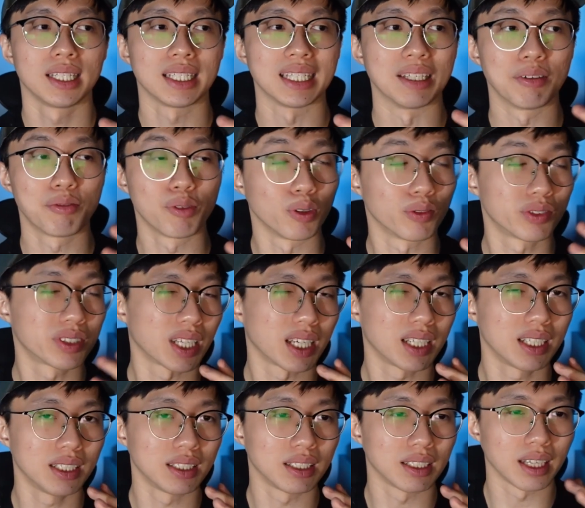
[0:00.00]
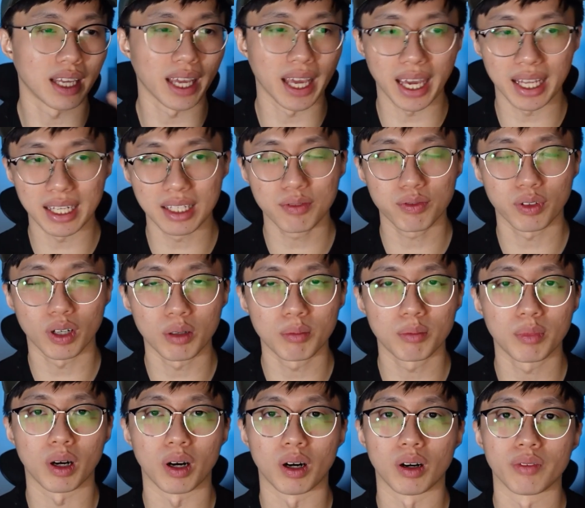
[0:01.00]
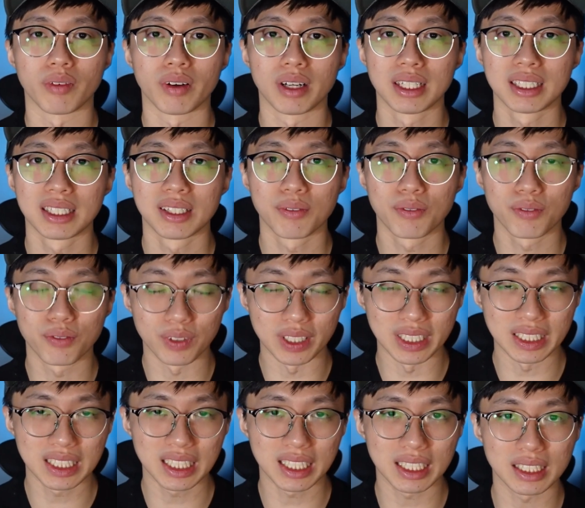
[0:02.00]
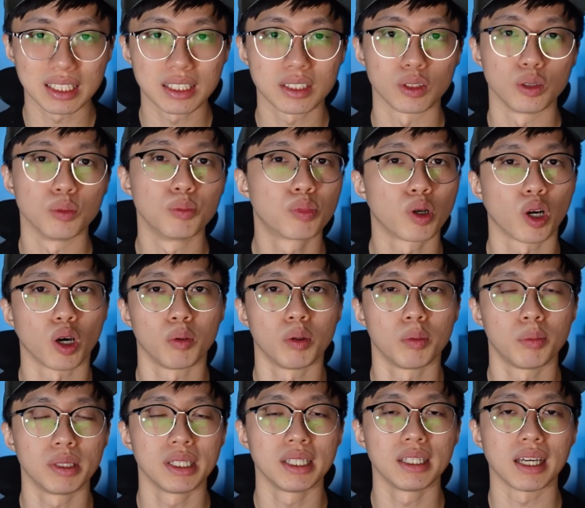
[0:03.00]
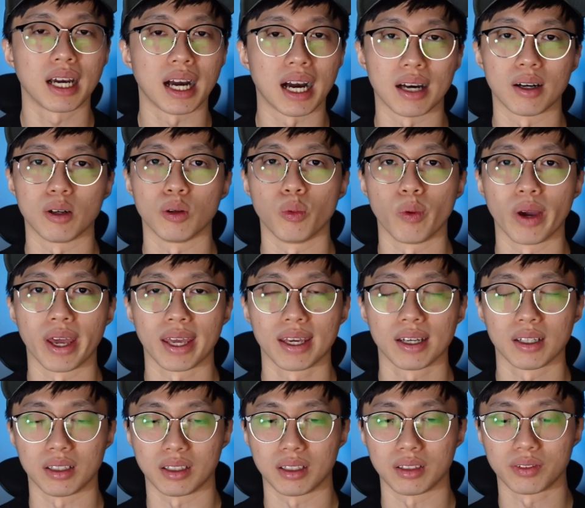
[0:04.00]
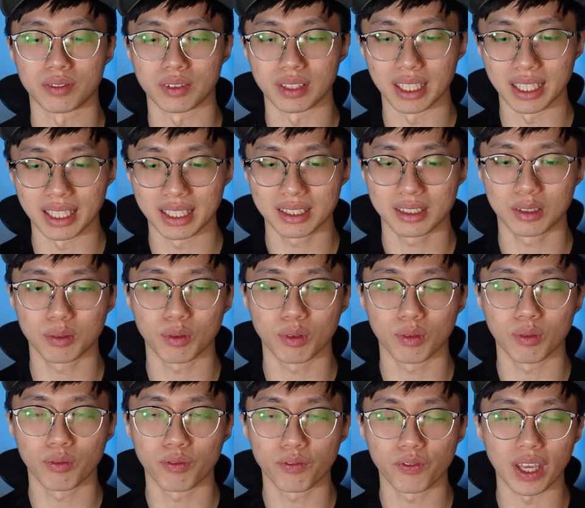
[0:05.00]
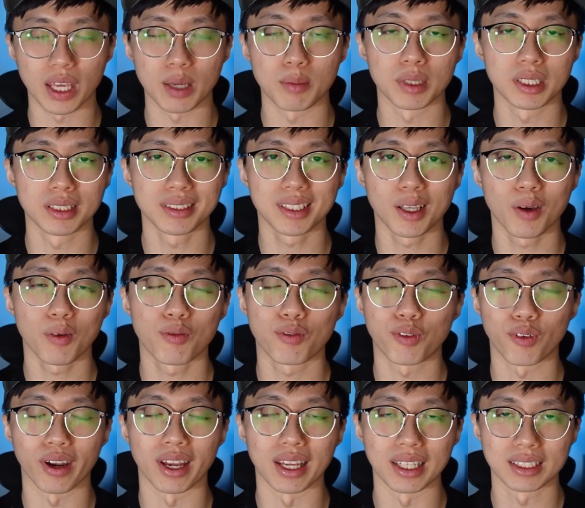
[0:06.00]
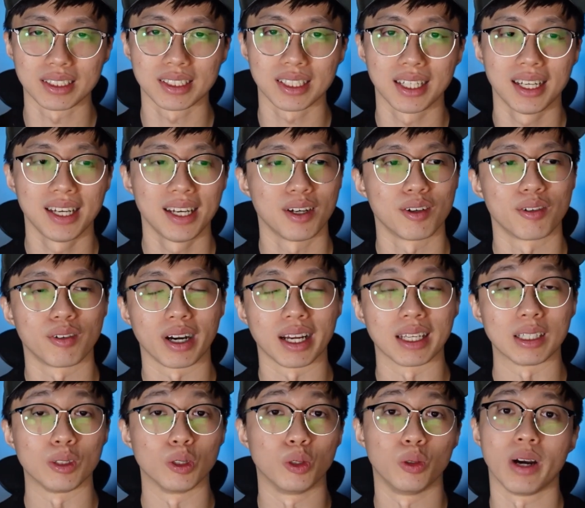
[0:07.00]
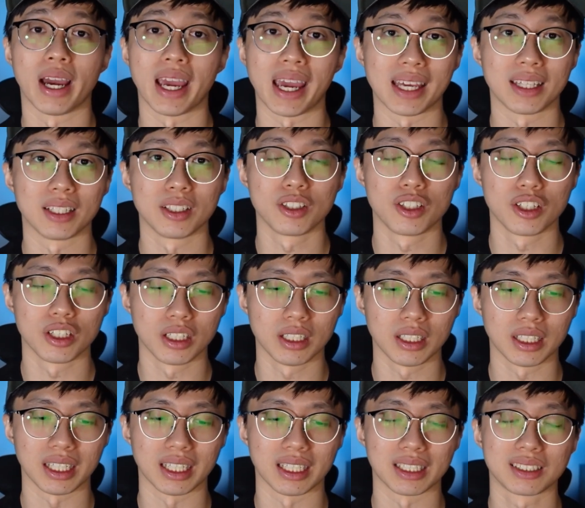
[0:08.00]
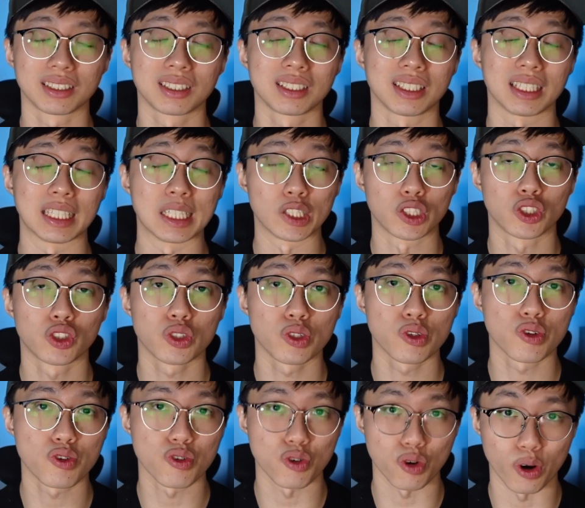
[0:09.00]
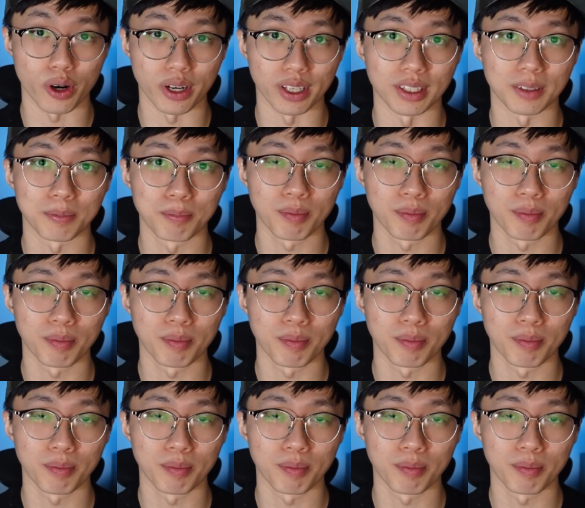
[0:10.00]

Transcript: if you've studied any form of physics, you probably are aware of this famous phrase, right? No energy is destroyed,